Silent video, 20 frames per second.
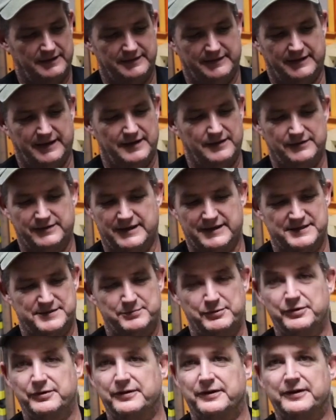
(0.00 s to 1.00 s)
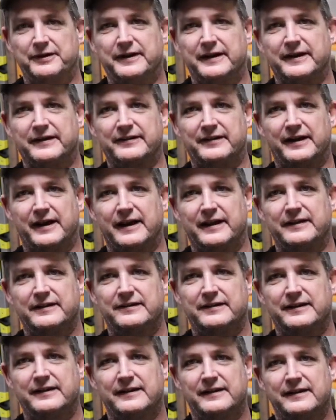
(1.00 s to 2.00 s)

They don't get smoother than this, guys.